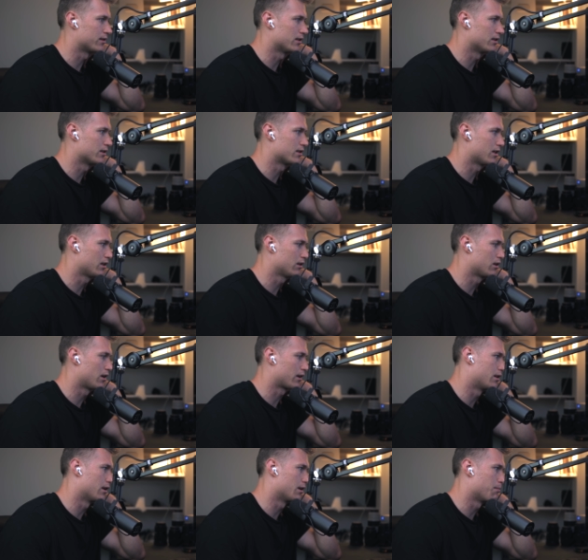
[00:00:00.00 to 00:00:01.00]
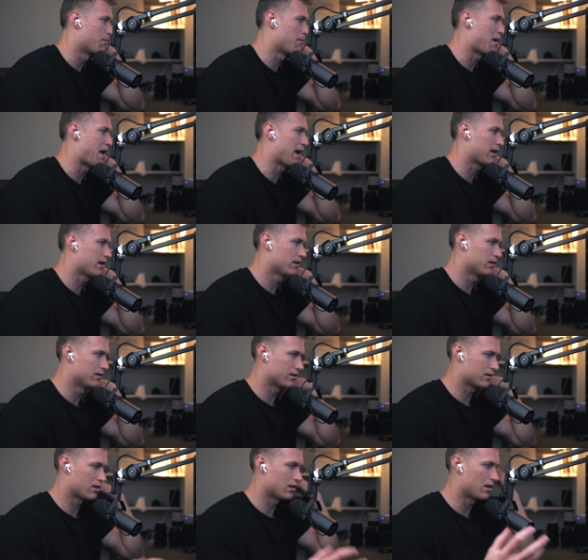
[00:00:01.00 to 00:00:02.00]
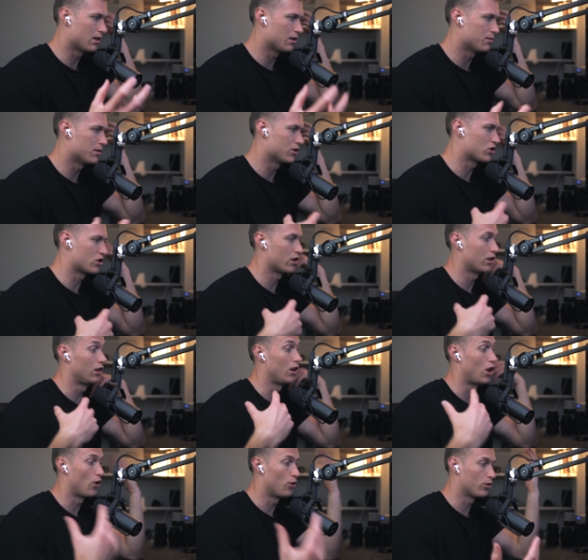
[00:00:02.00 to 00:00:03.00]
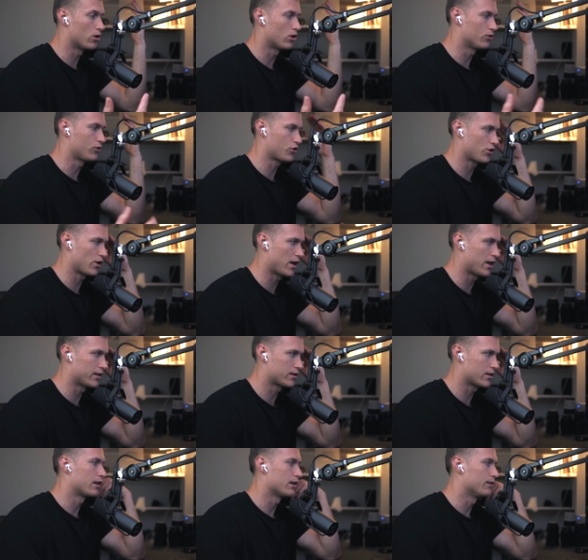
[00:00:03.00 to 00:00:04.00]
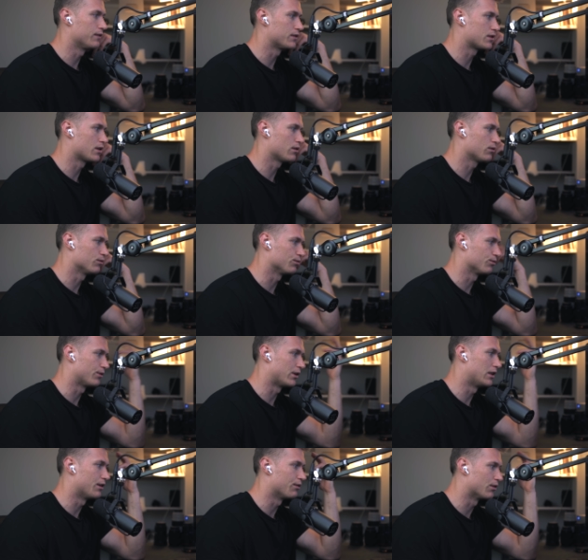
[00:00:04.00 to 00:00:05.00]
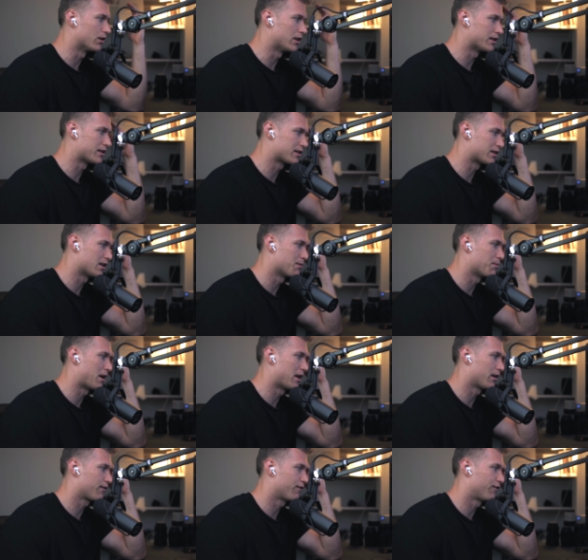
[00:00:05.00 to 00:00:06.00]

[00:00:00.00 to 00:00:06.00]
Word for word: editing, like the macness to the image, the low contrast gives a really, really cinematic